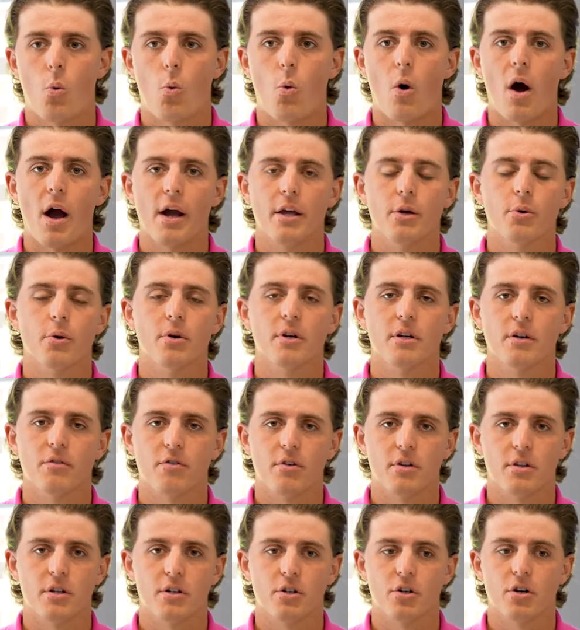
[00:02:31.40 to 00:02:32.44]
why you are
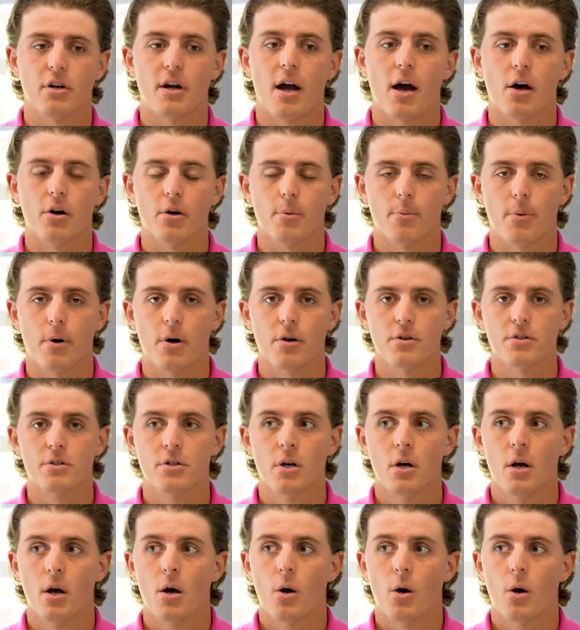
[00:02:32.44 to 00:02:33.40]
different than your counterparts,